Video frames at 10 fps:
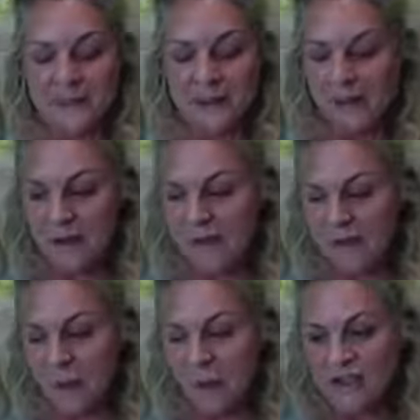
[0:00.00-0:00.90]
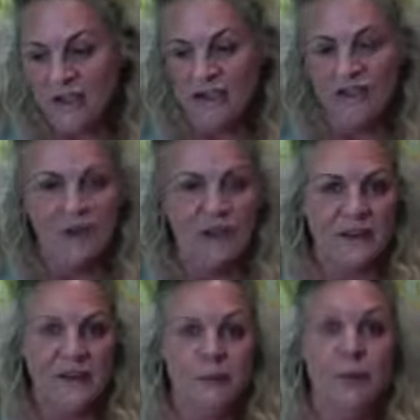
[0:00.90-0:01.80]
if you've ever watched a dog
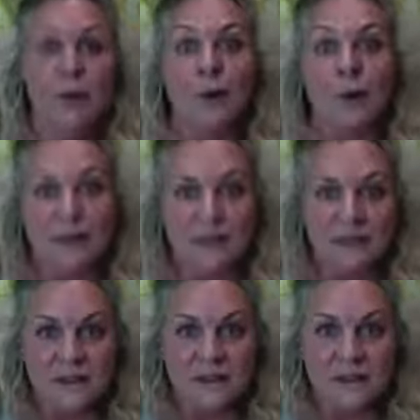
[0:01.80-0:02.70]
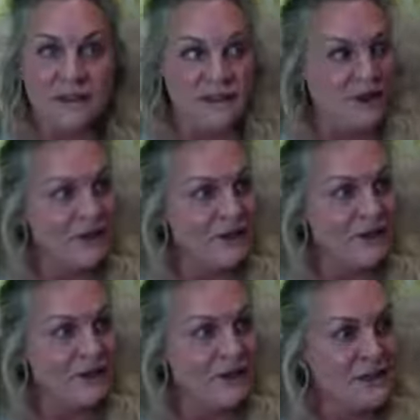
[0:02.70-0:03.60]
that's bored, they start
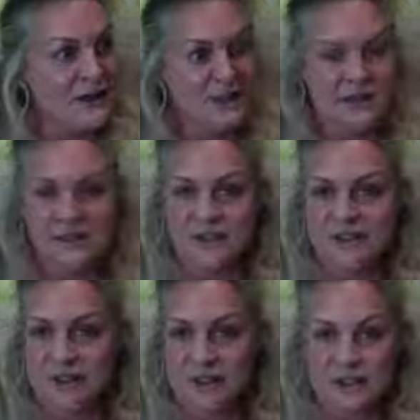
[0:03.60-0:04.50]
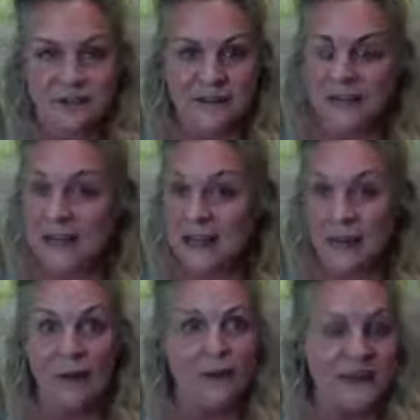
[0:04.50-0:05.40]
to get destructive, to get
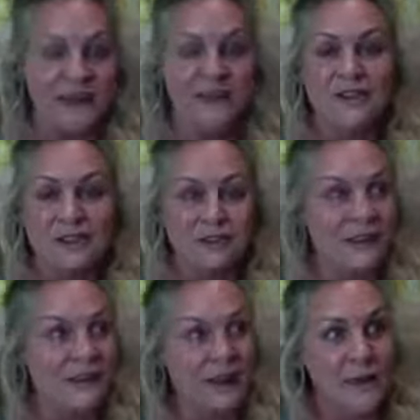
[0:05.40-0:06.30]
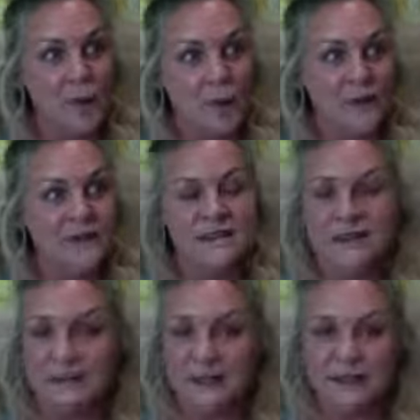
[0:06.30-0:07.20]
your attention, that they want
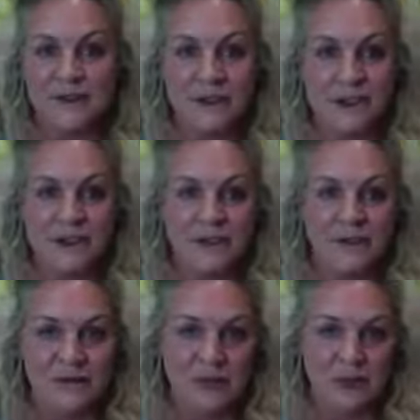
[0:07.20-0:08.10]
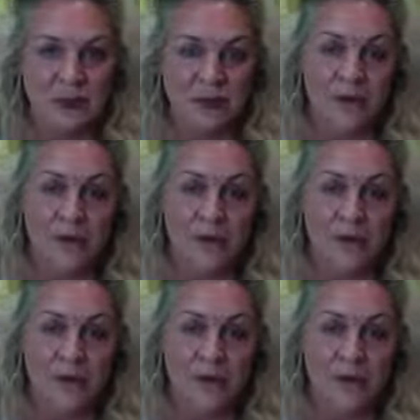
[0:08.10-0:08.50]
some interaction from you.